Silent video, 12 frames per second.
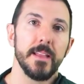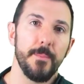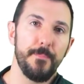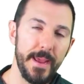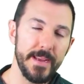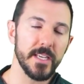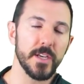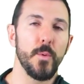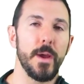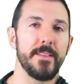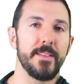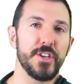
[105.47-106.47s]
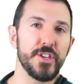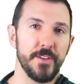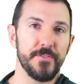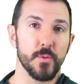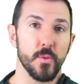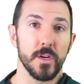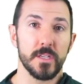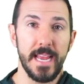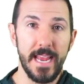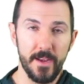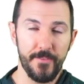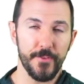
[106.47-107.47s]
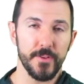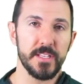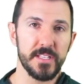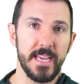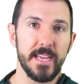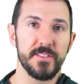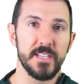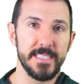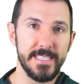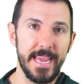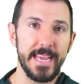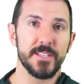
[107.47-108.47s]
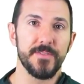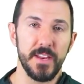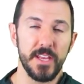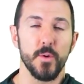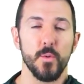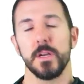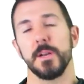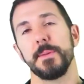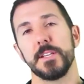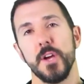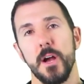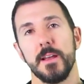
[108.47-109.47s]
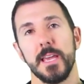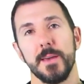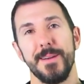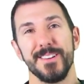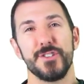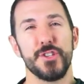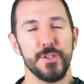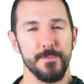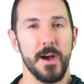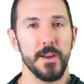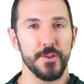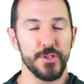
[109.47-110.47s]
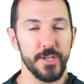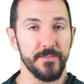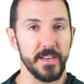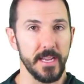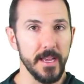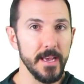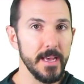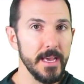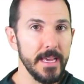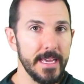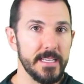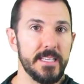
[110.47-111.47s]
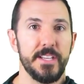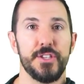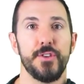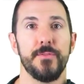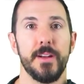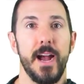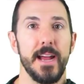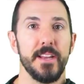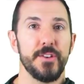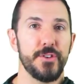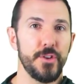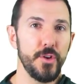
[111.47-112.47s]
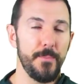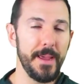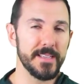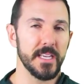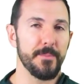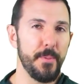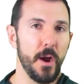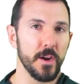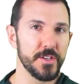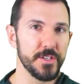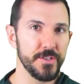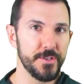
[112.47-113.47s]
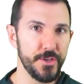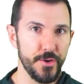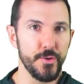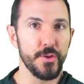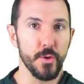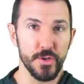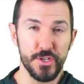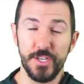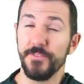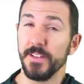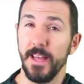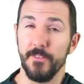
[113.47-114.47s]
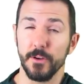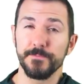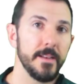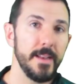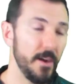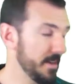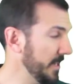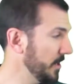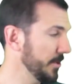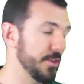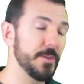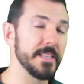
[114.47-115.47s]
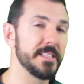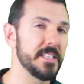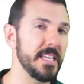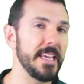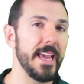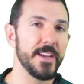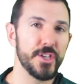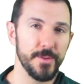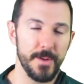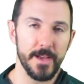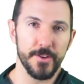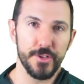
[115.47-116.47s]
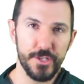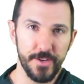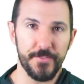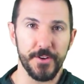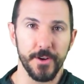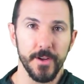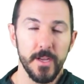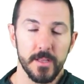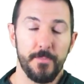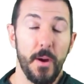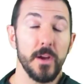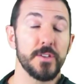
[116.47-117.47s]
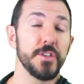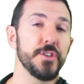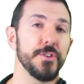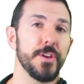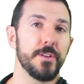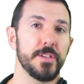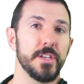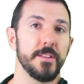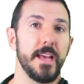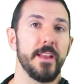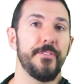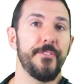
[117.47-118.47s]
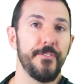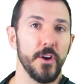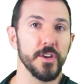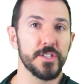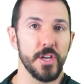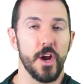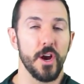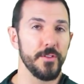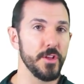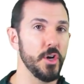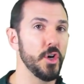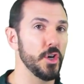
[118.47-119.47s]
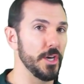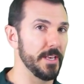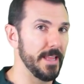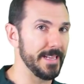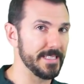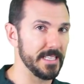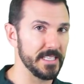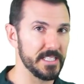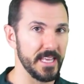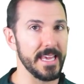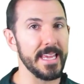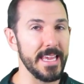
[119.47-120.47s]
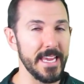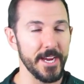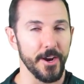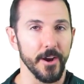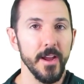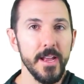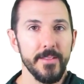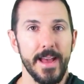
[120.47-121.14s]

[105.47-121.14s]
The basic way that a shifter works, and for the sake of today's video we're going to be talking about Shimano shifting, is that you've got two basic parts to your shift lever. Now here you can see a Shimano shifter. The parts that you'll notice on that first are the hood. That's this thing here.